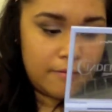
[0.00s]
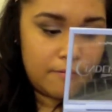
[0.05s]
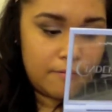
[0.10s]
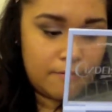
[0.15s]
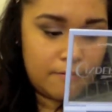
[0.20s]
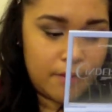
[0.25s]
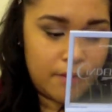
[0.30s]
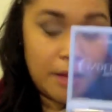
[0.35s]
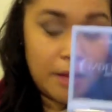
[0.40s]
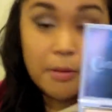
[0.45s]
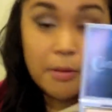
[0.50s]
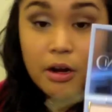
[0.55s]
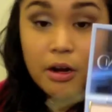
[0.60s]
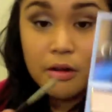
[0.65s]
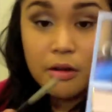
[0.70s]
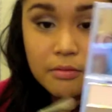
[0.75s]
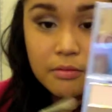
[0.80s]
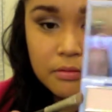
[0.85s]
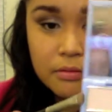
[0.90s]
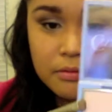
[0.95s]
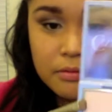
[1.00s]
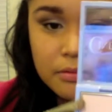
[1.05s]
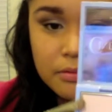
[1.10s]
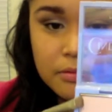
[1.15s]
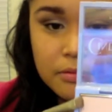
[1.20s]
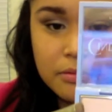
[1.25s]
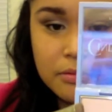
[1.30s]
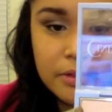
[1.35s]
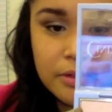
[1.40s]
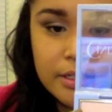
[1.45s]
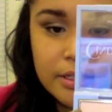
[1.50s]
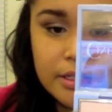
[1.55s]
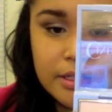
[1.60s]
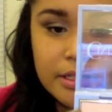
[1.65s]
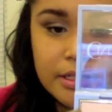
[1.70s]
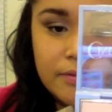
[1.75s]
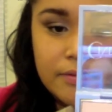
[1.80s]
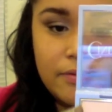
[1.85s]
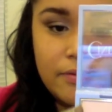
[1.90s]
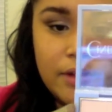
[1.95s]
Vapor, which is
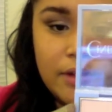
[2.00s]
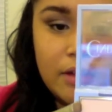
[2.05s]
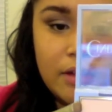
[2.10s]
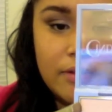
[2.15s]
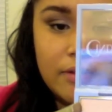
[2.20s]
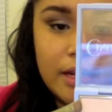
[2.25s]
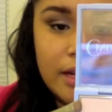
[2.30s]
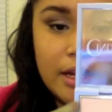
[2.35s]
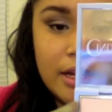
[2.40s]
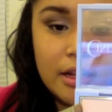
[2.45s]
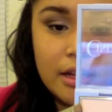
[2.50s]
this velvety